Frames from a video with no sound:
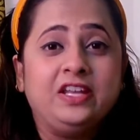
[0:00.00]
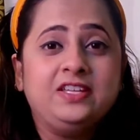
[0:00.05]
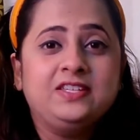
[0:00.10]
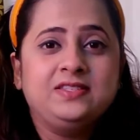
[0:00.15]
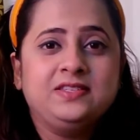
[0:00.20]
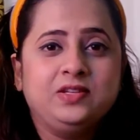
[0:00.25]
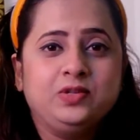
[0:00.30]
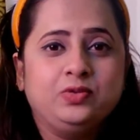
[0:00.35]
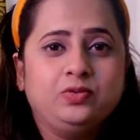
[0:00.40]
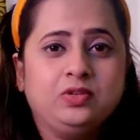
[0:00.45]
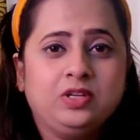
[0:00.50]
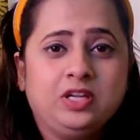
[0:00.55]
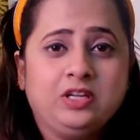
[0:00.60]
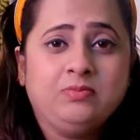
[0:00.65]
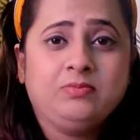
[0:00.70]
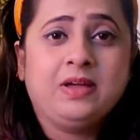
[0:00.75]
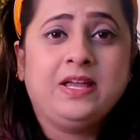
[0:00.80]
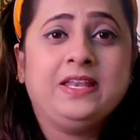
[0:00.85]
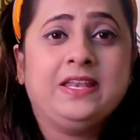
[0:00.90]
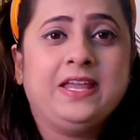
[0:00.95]
soon in
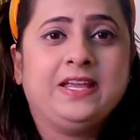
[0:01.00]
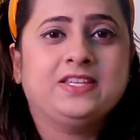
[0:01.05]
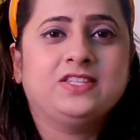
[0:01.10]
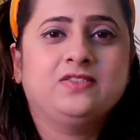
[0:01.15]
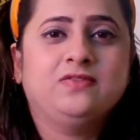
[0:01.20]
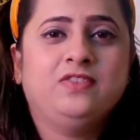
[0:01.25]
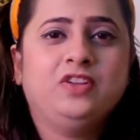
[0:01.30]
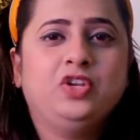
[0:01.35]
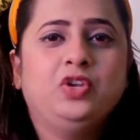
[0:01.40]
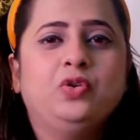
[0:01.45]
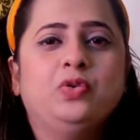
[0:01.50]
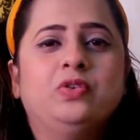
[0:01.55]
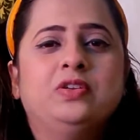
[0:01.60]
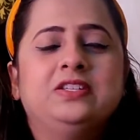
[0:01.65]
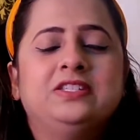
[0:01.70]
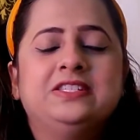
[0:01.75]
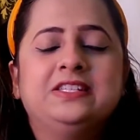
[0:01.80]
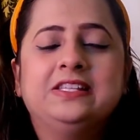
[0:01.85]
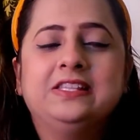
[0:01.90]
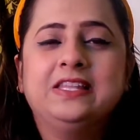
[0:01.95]
my next video.
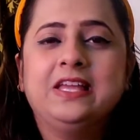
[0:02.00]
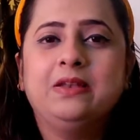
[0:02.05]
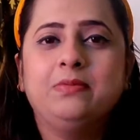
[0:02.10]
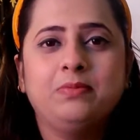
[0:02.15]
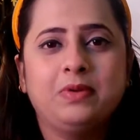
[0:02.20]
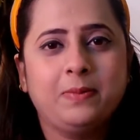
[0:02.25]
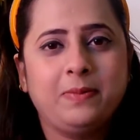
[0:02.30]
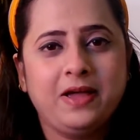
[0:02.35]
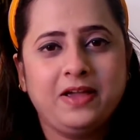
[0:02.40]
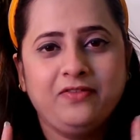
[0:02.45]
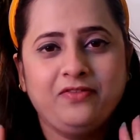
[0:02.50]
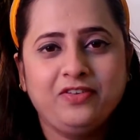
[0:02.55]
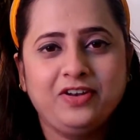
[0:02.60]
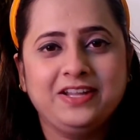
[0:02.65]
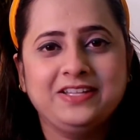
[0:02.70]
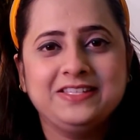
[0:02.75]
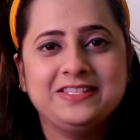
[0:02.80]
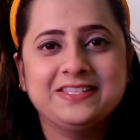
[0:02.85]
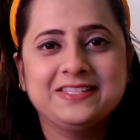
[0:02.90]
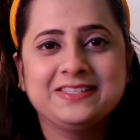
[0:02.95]
Till then, bye bye
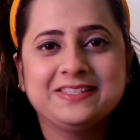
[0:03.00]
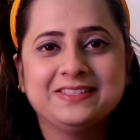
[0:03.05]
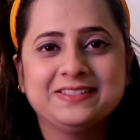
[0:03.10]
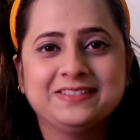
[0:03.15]
friends.